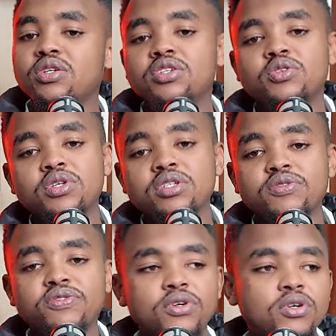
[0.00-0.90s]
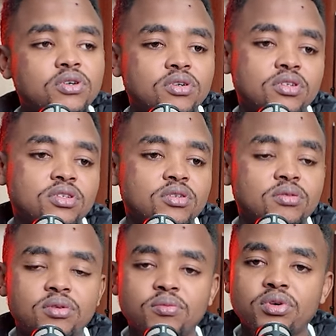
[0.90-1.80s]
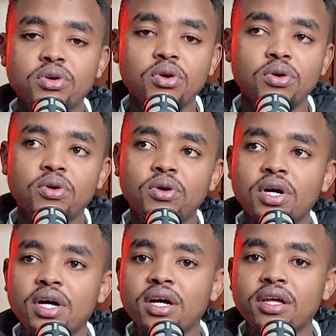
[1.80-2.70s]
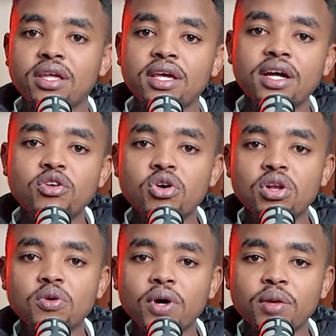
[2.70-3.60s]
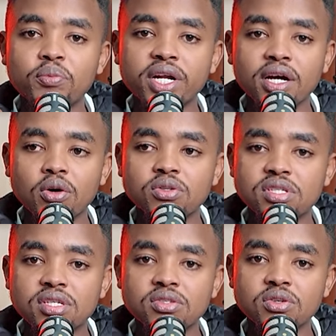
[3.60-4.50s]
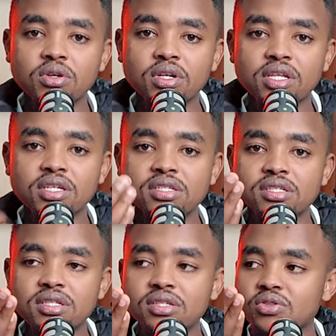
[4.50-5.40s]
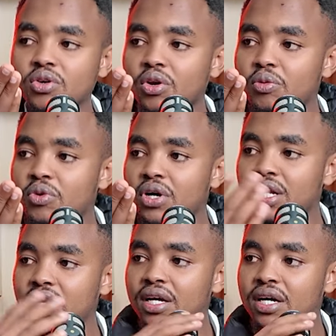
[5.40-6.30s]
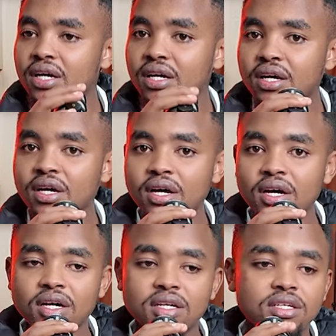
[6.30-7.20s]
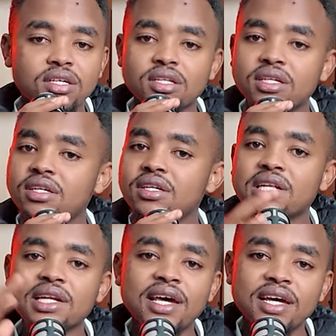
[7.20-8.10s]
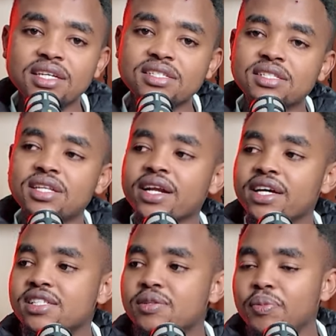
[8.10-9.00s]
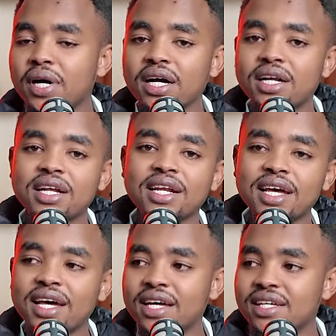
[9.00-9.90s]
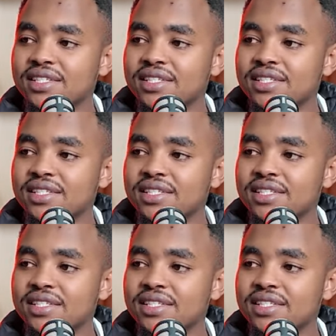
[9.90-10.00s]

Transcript: twenty twenty-four, bro. He had only one breakout season. This this Kolo Muani guy. Rest, rest, why? Why?